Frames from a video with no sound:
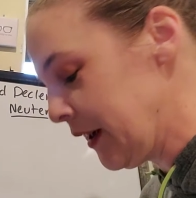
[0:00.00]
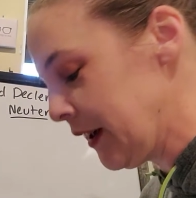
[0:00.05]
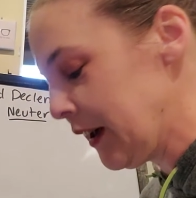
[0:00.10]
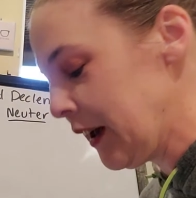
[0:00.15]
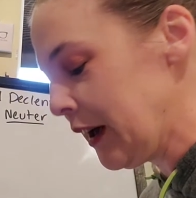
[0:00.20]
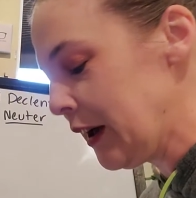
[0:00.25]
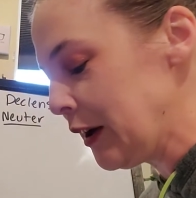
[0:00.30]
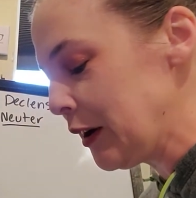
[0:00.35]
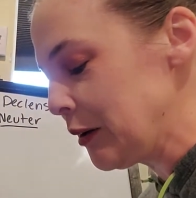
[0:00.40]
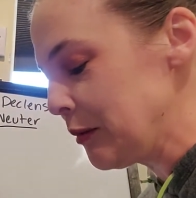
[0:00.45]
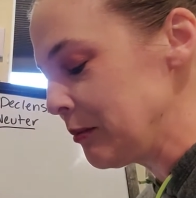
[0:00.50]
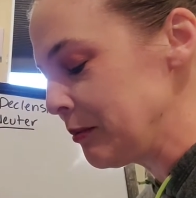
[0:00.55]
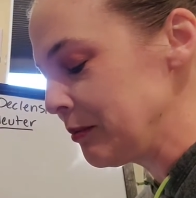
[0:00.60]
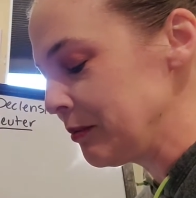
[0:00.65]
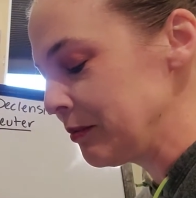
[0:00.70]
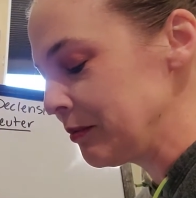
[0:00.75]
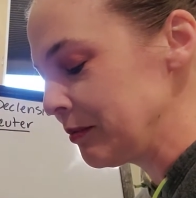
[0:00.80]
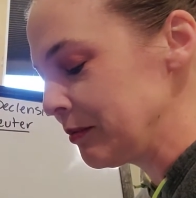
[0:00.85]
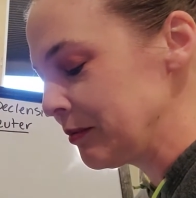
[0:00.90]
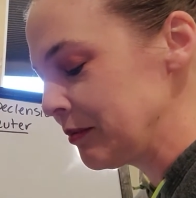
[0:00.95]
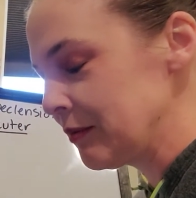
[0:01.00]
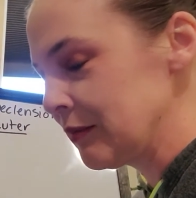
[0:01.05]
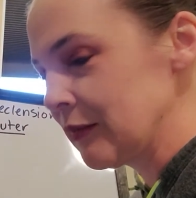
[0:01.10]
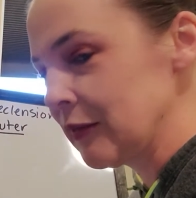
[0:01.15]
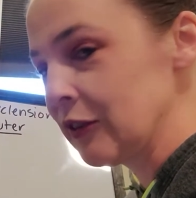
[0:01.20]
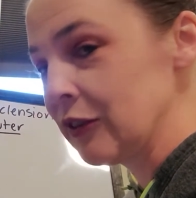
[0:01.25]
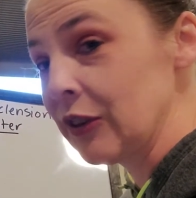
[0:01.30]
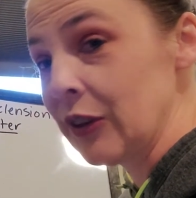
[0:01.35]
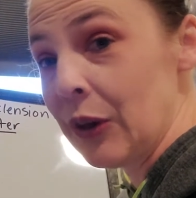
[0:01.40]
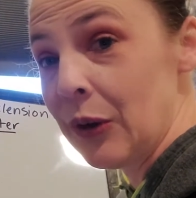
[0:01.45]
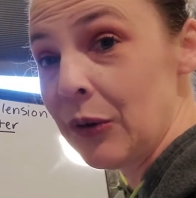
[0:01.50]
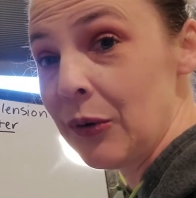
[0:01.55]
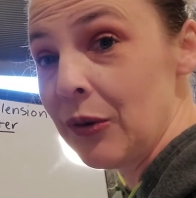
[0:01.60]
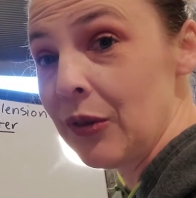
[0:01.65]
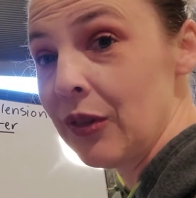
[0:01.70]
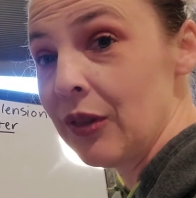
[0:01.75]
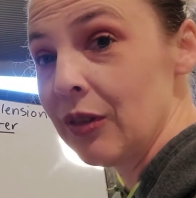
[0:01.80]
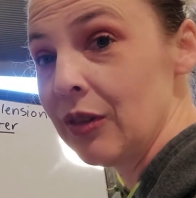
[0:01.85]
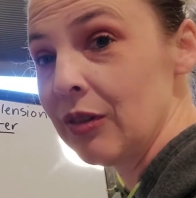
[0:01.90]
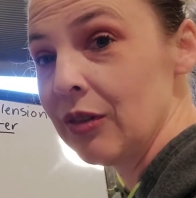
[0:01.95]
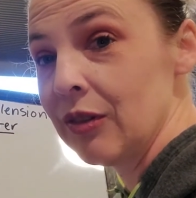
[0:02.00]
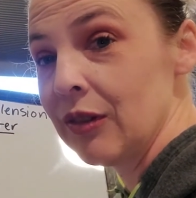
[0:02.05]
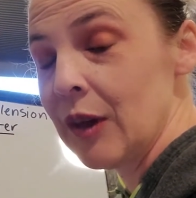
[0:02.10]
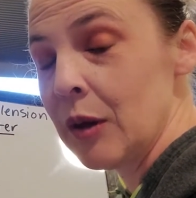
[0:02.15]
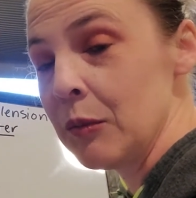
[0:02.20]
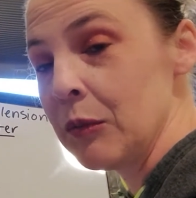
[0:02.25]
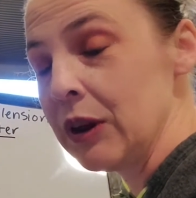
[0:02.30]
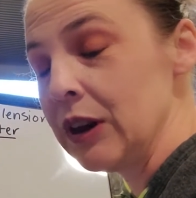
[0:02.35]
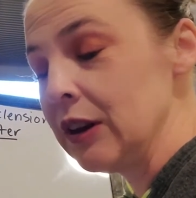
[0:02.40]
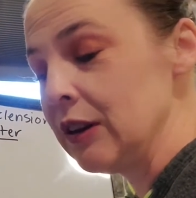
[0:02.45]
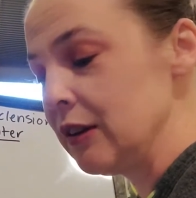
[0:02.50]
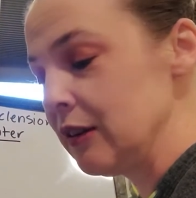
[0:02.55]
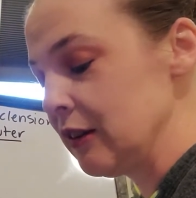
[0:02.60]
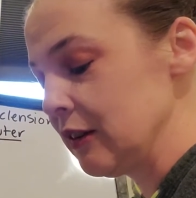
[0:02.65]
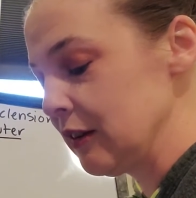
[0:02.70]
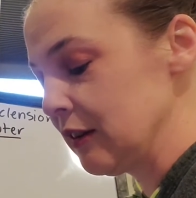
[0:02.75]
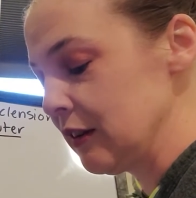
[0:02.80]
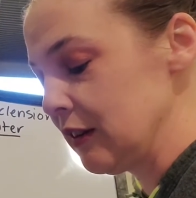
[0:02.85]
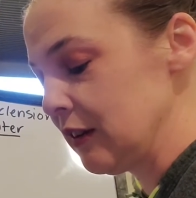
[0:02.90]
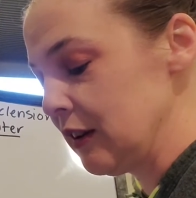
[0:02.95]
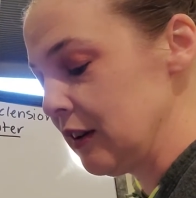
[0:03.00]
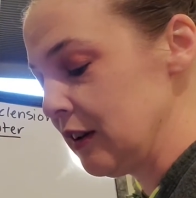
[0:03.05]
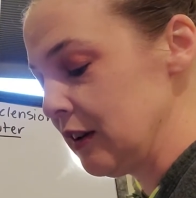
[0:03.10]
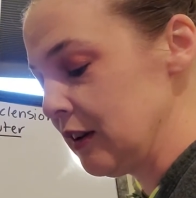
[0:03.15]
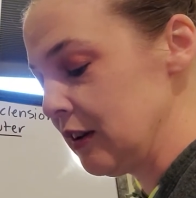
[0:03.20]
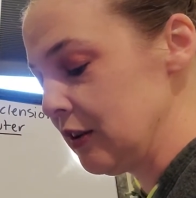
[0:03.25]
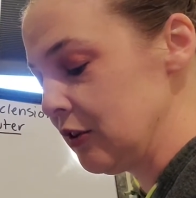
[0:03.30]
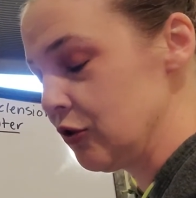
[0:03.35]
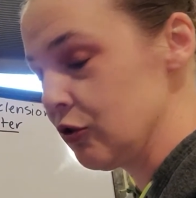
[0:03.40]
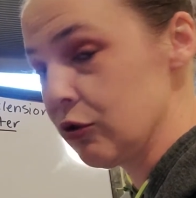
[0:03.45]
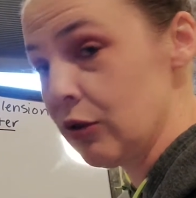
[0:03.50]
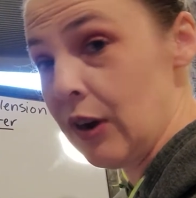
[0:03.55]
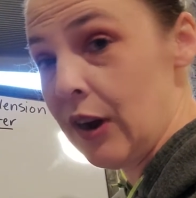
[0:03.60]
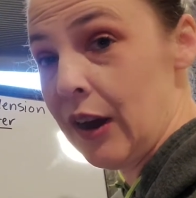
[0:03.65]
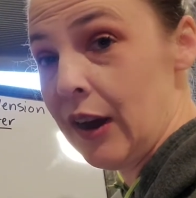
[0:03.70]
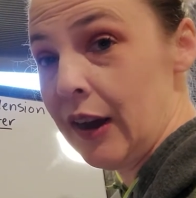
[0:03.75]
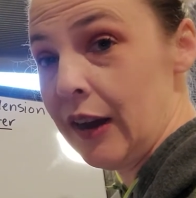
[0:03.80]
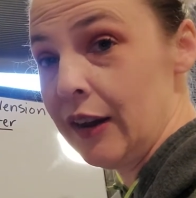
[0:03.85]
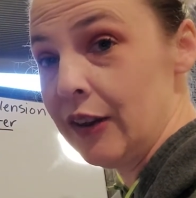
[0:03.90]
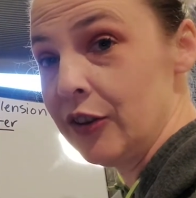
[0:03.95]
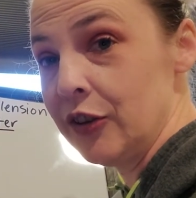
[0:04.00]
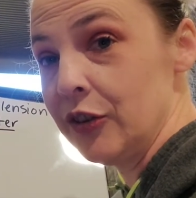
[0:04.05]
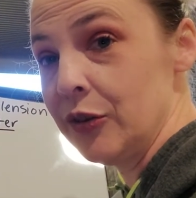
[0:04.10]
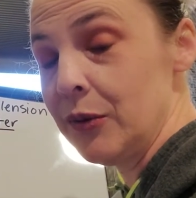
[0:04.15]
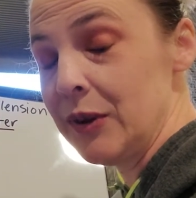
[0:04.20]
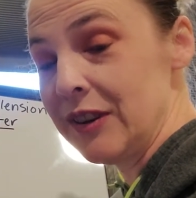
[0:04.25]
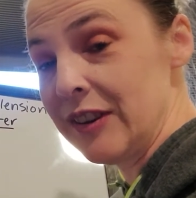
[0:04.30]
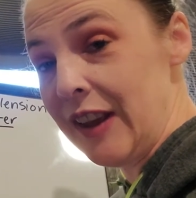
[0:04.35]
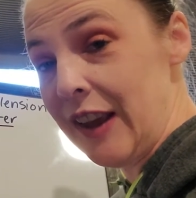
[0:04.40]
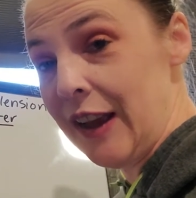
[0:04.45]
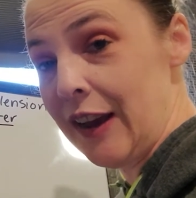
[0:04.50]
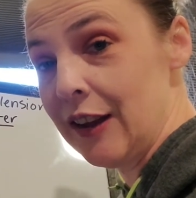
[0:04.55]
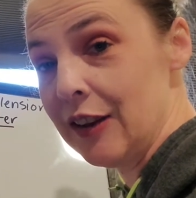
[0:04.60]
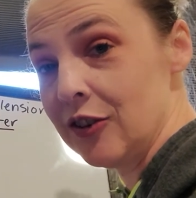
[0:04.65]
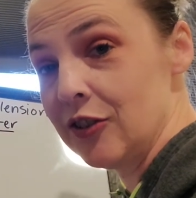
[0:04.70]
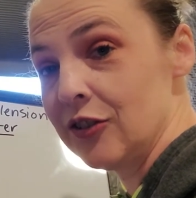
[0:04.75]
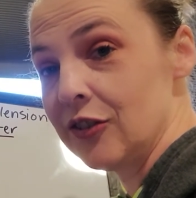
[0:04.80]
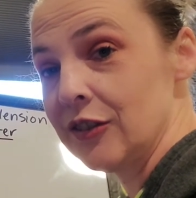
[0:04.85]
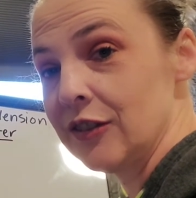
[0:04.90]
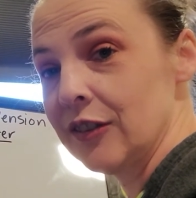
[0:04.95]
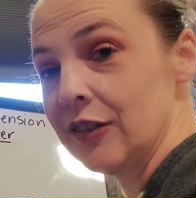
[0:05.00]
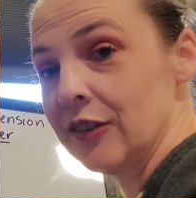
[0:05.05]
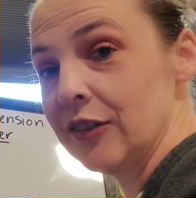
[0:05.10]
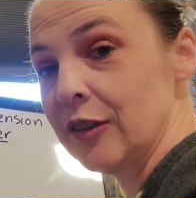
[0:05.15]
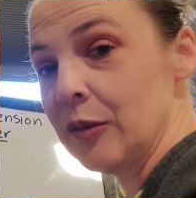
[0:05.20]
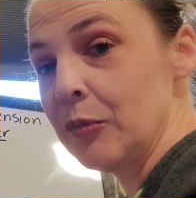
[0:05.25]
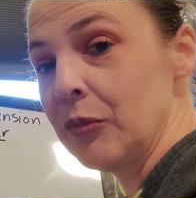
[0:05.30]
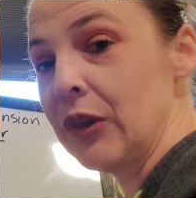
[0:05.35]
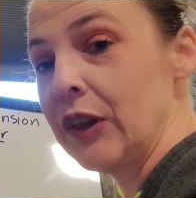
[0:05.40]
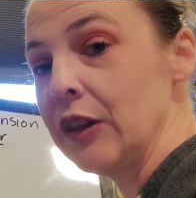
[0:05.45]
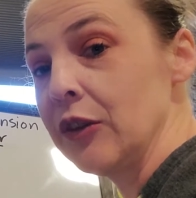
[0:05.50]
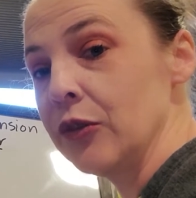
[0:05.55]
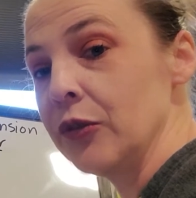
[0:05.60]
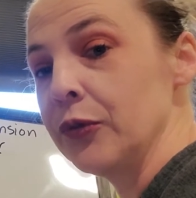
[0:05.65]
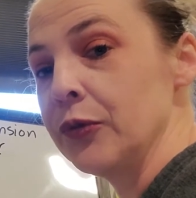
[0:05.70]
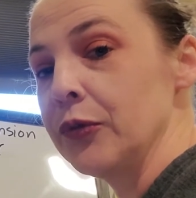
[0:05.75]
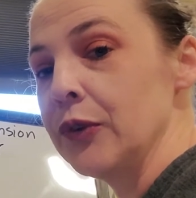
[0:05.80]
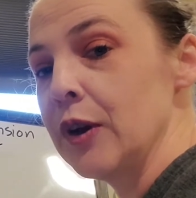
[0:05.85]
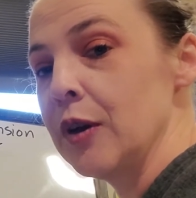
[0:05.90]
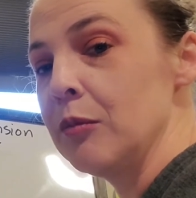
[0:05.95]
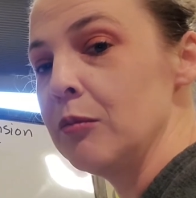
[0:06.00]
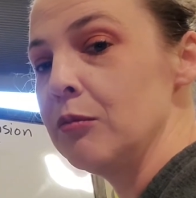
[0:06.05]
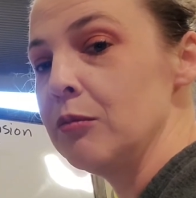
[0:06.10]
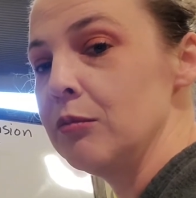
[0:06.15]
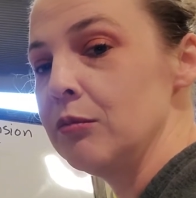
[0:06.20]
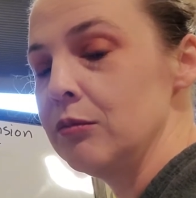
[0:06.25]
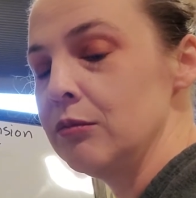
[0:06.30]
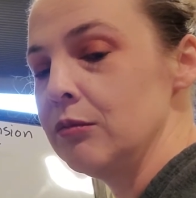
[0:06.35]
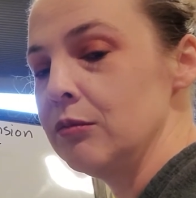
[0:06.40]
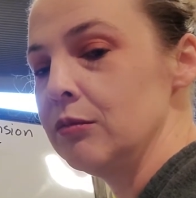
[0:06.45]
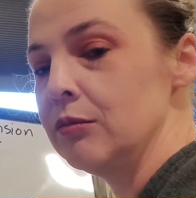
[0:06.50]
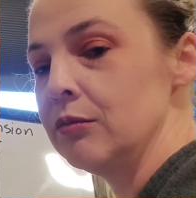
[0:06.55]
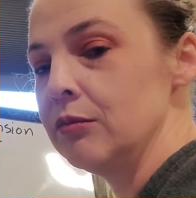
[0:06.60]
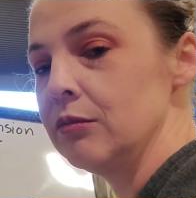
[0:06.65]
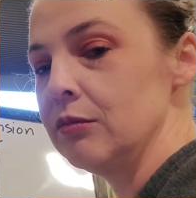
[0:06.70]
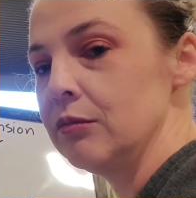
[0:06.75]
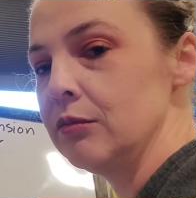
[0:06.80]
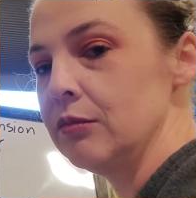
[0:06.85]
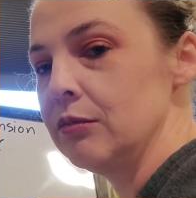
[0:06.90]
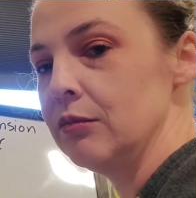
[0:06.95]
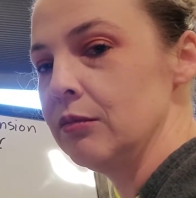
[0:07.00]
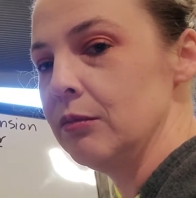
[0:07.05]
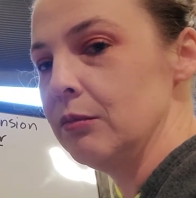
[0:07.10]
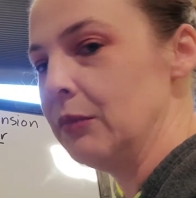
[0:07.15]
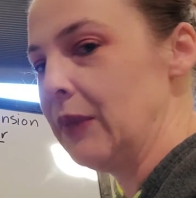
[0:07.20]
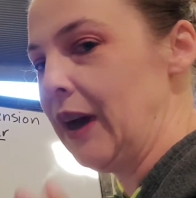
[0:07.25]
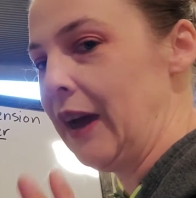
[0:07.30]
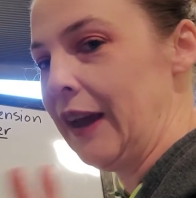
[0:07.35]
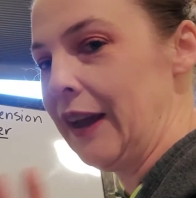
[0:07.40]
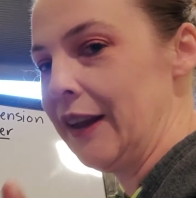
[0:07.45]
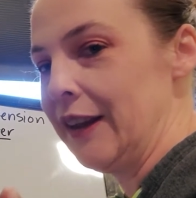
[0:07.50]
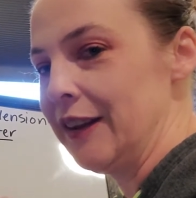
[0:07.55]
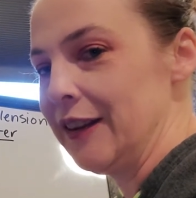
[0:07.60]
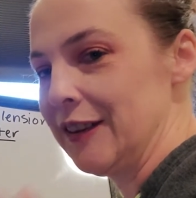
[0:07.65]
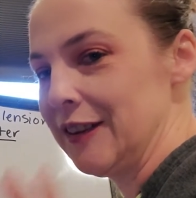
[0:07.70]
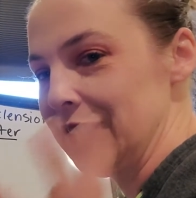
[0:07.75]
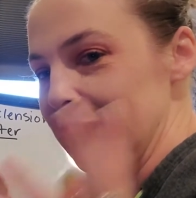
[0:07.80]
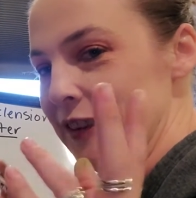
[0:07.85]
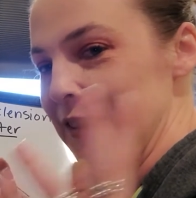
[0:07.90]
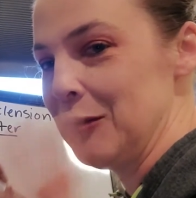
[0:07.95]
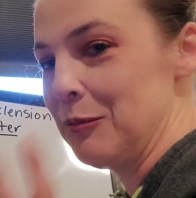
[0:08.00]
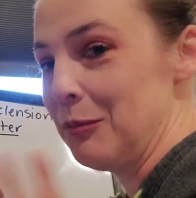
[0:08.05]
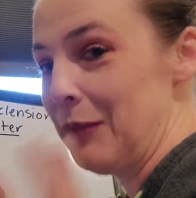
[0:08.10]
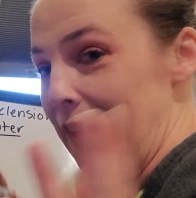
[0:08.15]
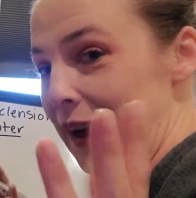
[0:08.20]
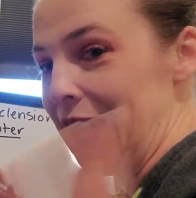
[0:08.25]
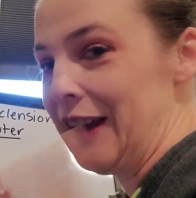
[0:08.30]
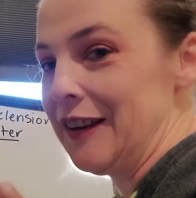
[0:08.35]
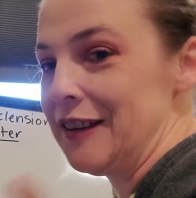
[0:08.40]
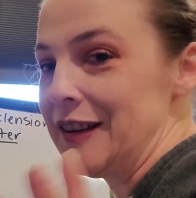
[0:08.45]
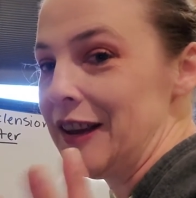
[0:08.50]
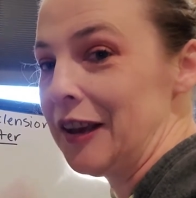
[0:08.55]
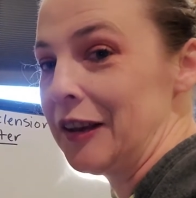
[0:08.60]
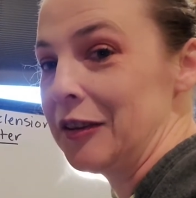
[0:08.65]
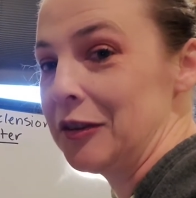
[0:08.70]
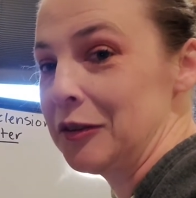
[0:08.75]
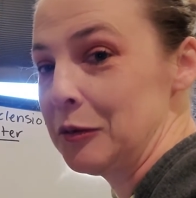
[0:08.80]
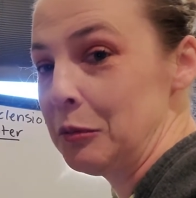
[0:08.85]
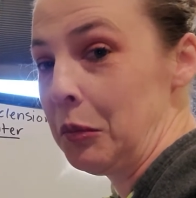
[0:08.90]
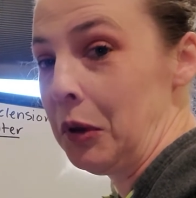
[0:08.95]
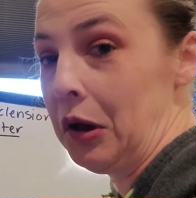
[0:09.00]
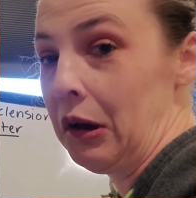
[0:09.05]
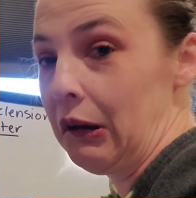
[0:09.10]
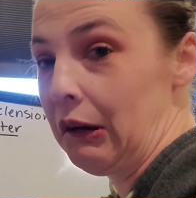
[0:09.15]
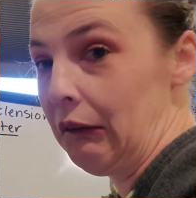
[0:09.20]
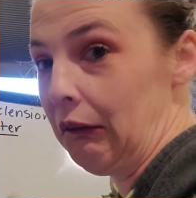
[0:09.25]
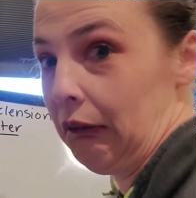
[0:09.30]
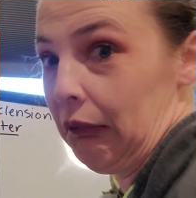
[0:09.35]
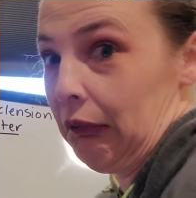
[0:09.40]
Um, so I'm gonna try to attach some things from my my textbook,